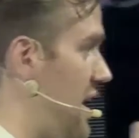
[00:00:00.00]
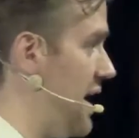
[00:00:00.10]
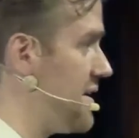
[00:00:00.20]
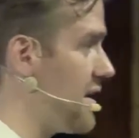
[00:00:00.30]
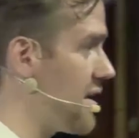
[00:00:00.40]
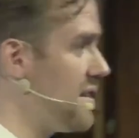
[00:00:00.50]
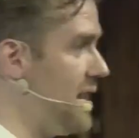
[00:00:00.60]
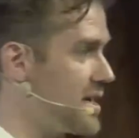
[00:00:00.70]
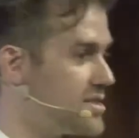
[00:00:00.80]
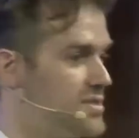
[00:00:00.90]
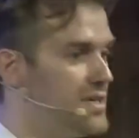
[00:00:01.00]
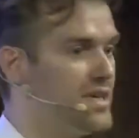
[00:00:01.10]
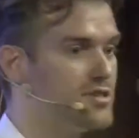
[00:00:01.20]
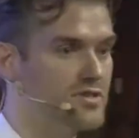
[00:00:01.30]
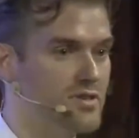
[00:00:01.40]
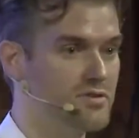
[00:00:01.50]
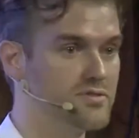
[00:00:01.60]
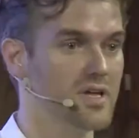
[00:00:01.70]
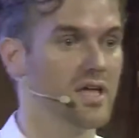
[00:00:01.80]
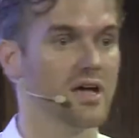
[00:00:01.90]
cutting legacy
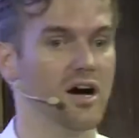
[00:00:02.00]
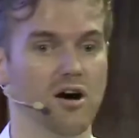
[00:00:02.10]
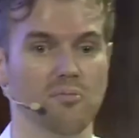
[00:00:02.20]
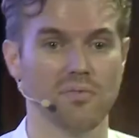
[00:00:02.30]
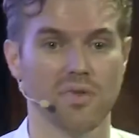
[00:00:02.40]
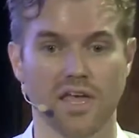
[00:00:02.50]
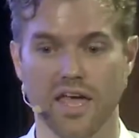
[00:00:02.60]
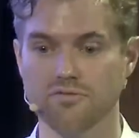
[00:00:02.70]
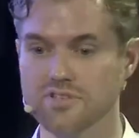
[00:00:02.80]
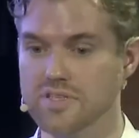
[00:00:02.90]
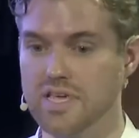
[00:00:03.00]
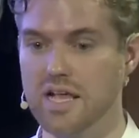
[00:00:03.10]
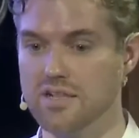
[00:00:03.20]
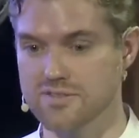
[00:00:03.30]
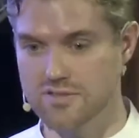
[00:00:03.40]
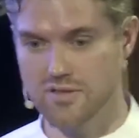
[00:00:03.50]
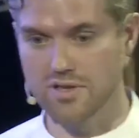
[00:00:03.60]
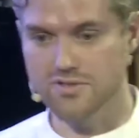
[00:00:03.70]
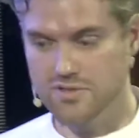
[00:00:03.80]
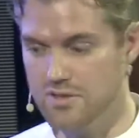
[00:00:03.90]
issues, everything else is
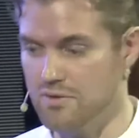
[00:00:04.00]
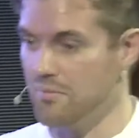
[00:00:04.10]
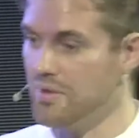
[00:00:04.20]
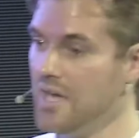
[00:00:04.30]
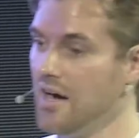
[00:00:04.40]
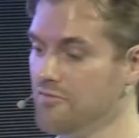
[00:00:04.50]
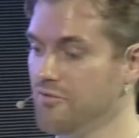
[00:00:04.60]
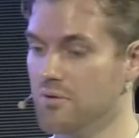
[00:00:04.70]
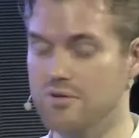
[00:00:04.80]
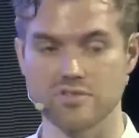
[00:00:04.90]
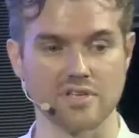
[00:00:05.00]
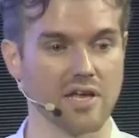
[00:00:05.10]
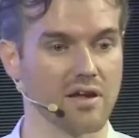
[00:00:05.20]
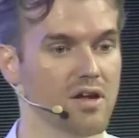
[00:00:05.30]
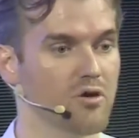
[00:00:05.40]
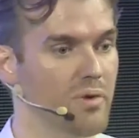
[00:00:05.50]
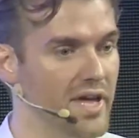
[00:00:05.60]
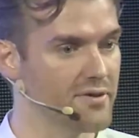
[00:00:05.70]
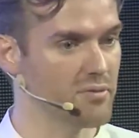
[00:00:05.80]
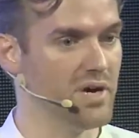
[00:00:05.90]
lost too. We are focusing
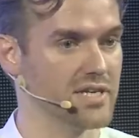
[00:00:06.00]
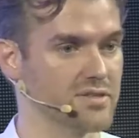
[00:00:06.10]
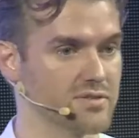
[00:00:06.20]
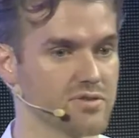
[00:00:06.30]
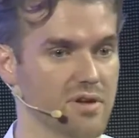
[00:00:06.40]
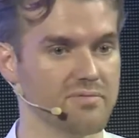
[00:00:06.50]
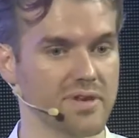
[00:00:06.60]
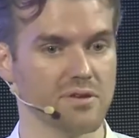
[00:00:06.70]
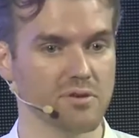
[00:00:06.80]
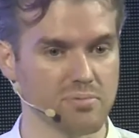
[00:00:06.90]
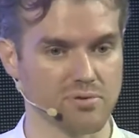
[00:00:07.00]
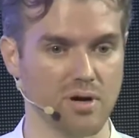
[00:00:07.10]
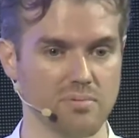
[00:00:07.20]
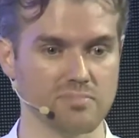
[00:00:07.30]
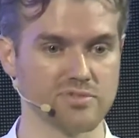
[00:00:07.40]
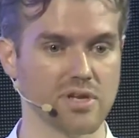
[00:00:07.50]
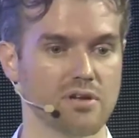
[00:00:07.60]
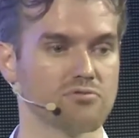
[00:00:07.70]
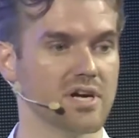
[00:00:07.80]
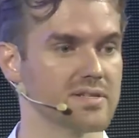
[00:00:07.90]
way too much on solving new problems
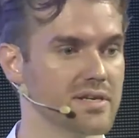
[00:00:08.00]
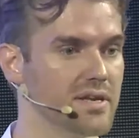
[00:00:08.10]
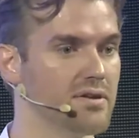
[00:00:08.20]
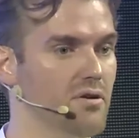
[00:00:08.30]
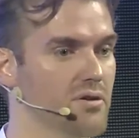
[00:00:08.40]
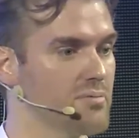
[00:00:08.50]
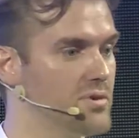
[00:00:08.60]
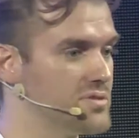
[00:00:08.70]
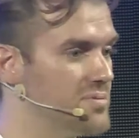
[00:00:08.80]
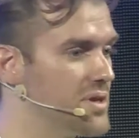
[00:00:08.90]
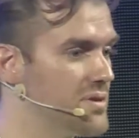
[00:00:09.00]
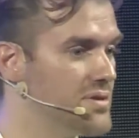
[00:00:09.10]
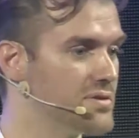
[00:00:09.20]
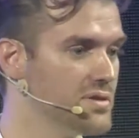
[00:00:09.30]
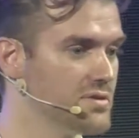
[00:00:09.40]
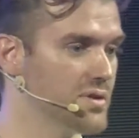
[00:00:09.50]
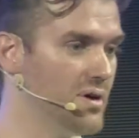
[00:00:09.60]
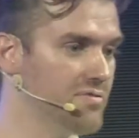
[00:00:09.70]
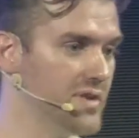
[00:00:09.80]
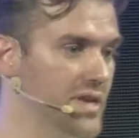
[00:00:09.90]
rather than in the old ones we couldn't
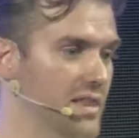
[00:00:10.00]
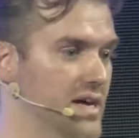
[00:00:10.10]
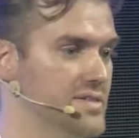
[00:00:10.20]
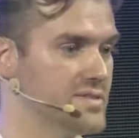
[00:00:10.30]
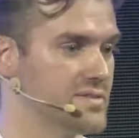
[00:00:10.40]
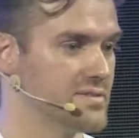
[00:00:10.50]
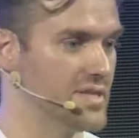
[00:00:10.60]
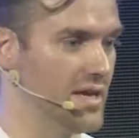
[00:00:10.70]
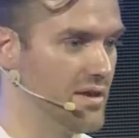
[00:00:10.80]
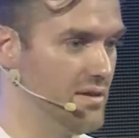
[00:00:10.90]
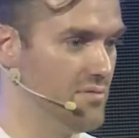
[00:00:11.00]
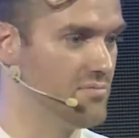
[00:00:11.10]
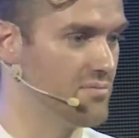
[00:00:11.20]
solve in the last cycle,